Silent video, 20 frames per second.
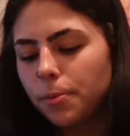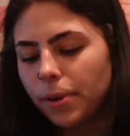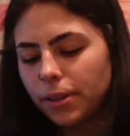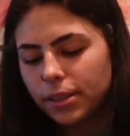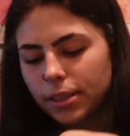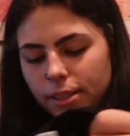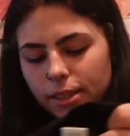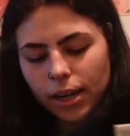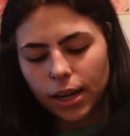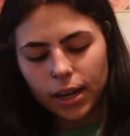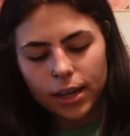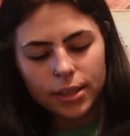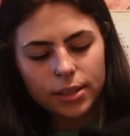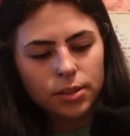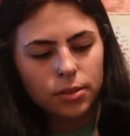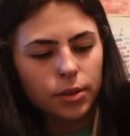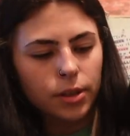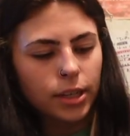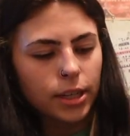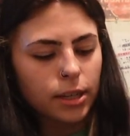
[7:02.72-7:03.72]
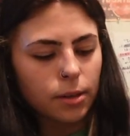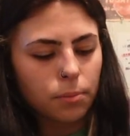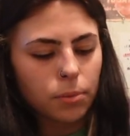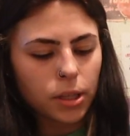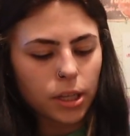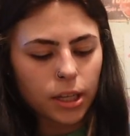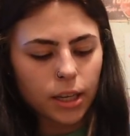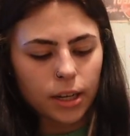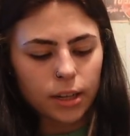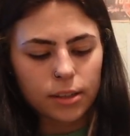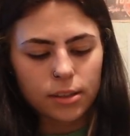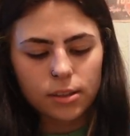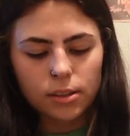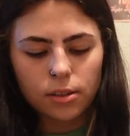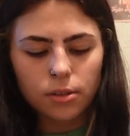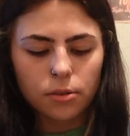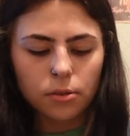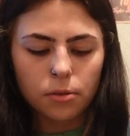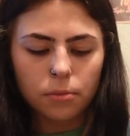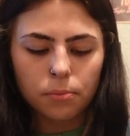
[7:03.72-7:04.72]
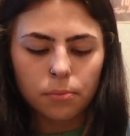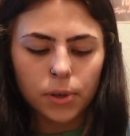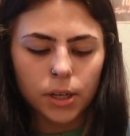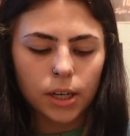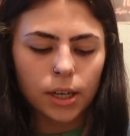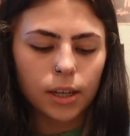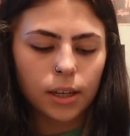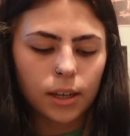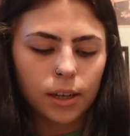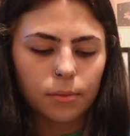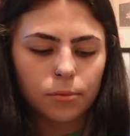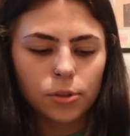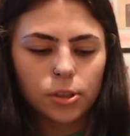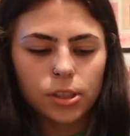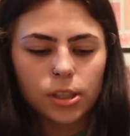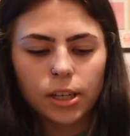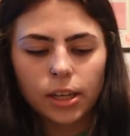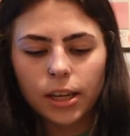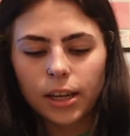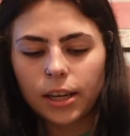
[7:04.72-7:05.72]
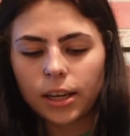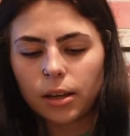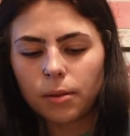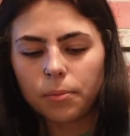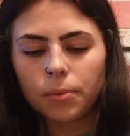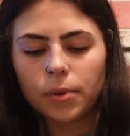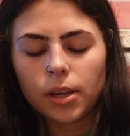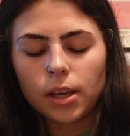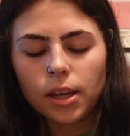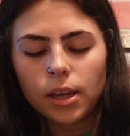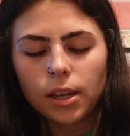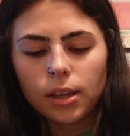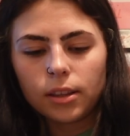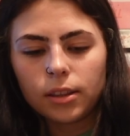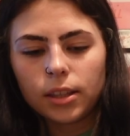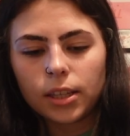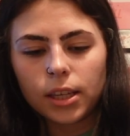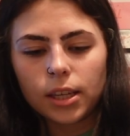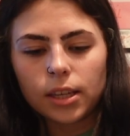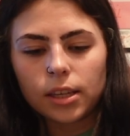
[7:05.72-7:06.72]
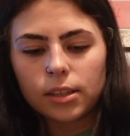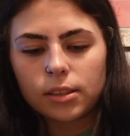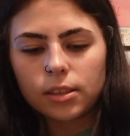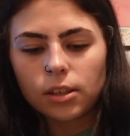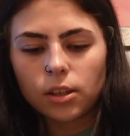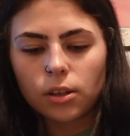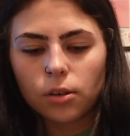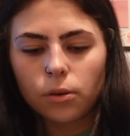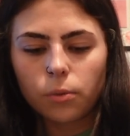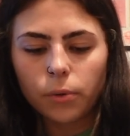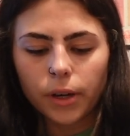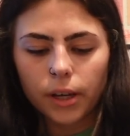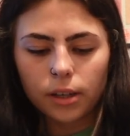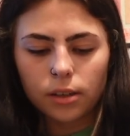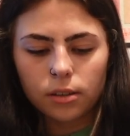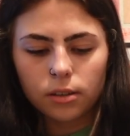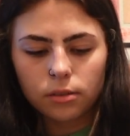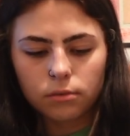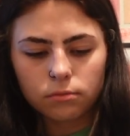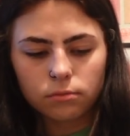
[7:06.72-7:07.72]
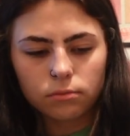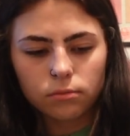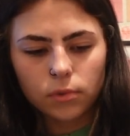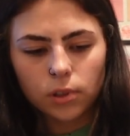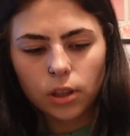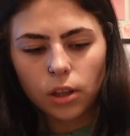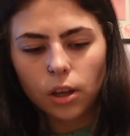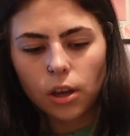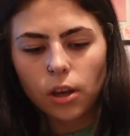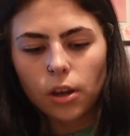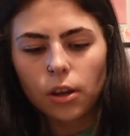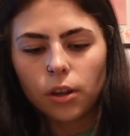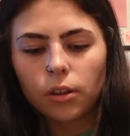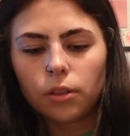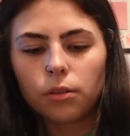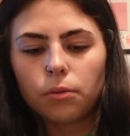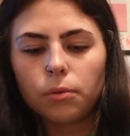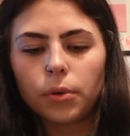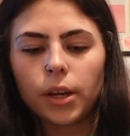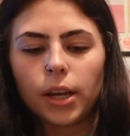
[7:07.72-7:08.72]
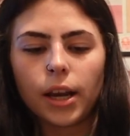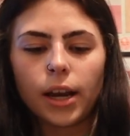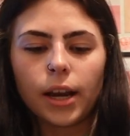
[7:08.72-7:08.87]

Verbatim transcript: about to die, so I need to plug it in soon, but I'm just going to hang up these quick three